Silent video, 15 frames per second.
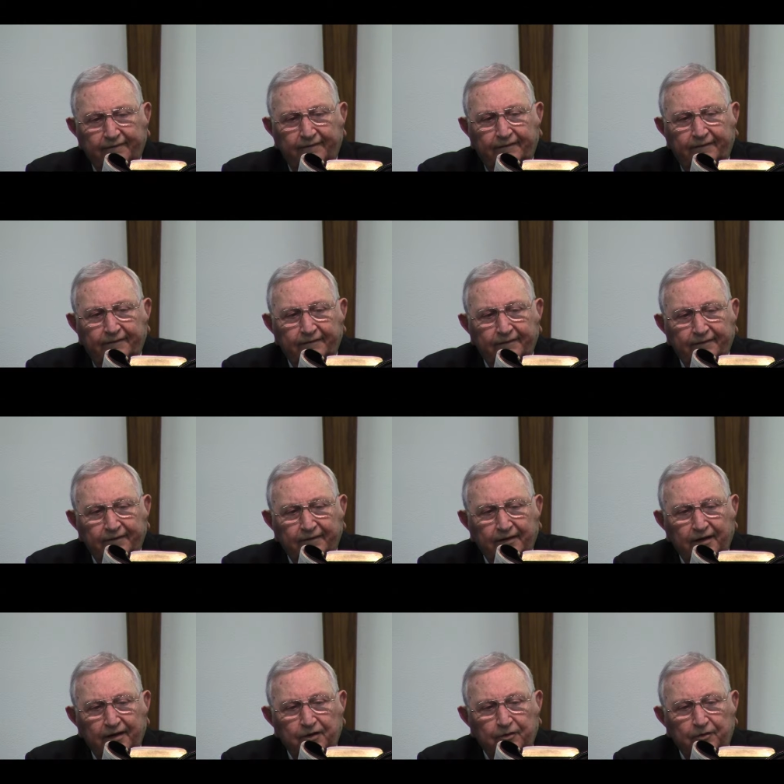Hmm.
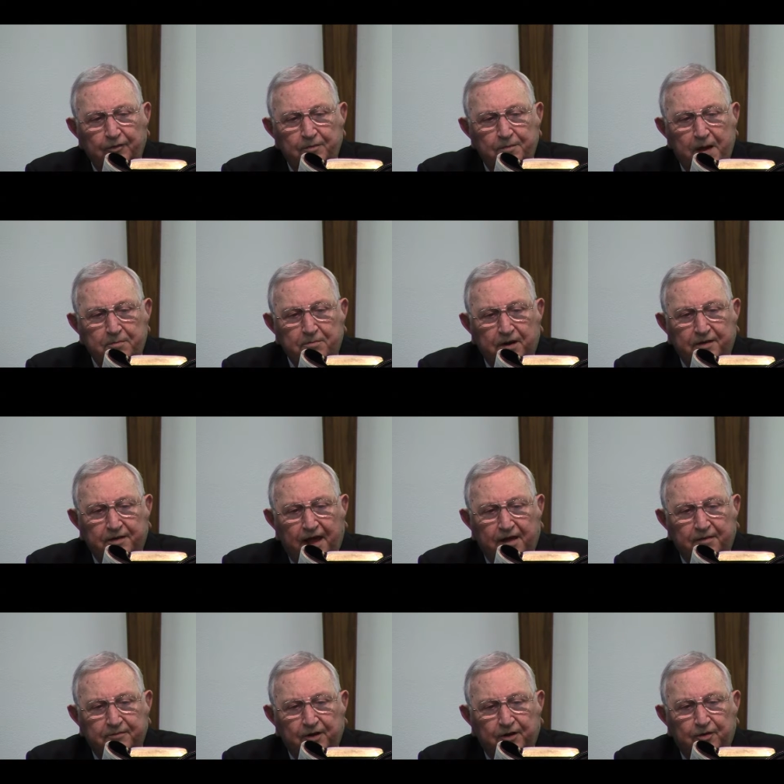Remember
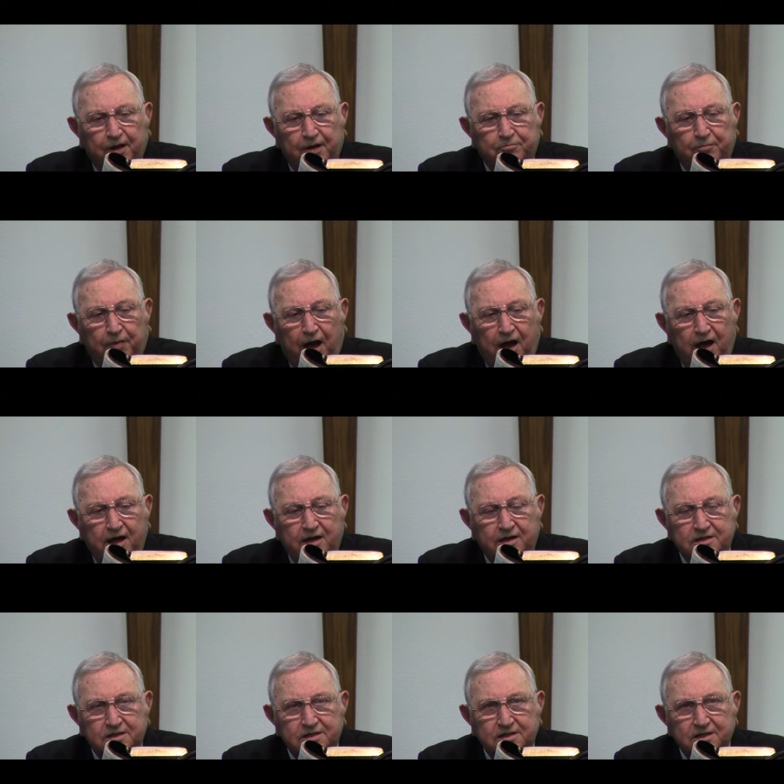them that are in
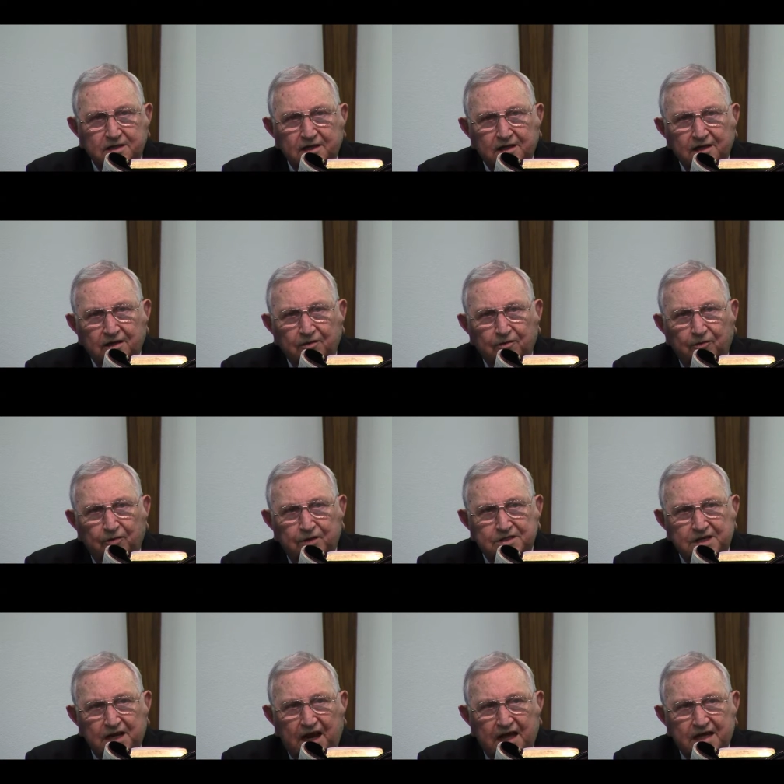bonds.
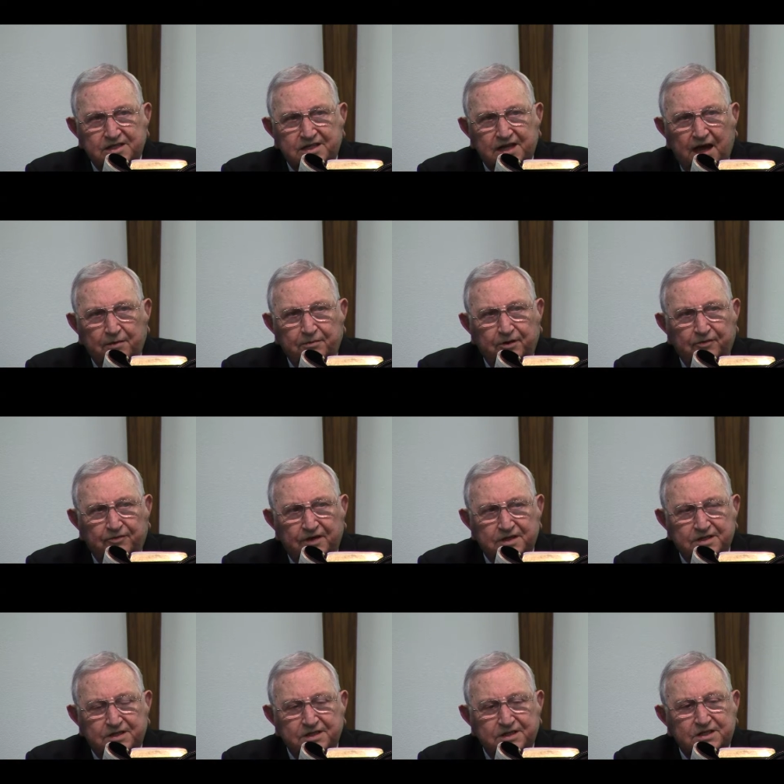When's the last time you
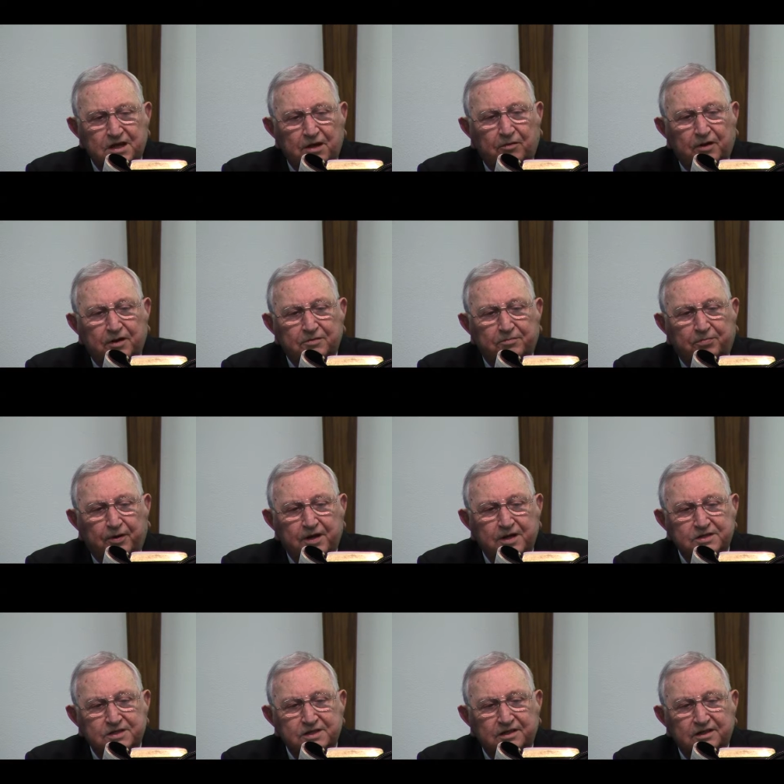visited someone in
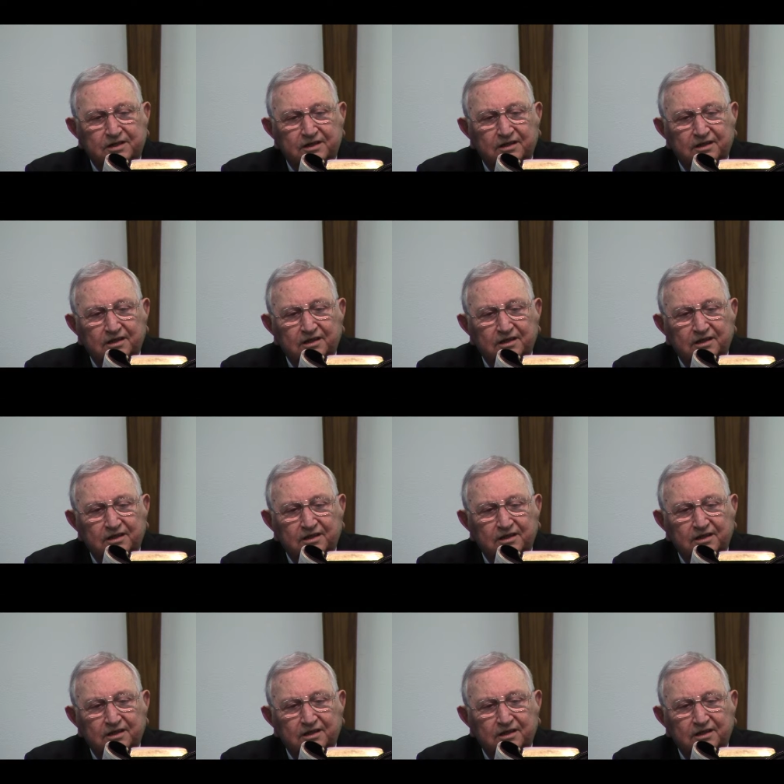prison?